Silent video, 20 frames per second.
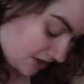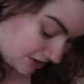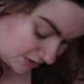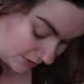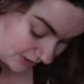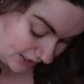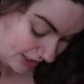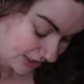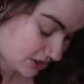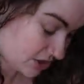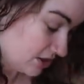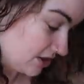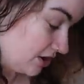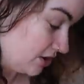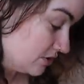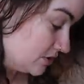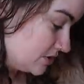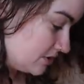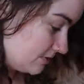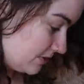So I actually
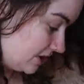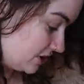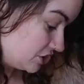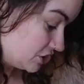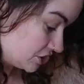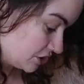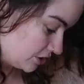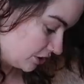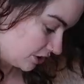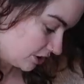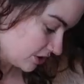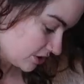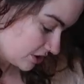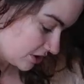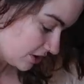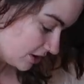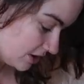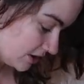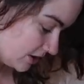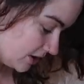used my shirt
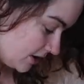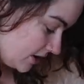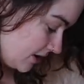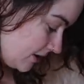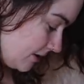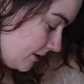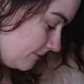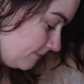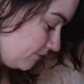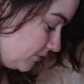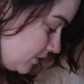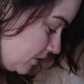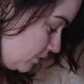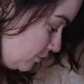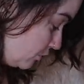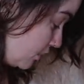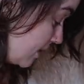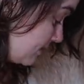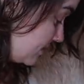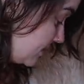
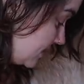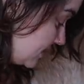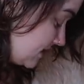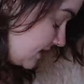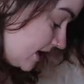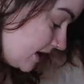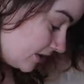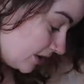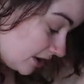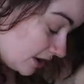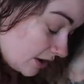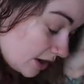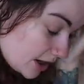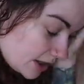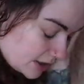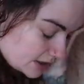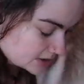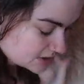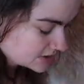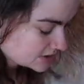and rubbed it down and got
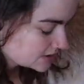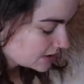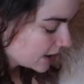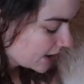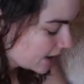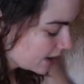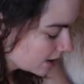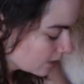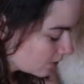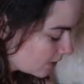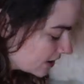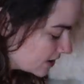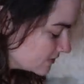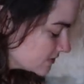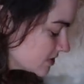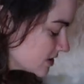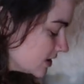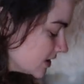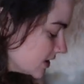its airwaves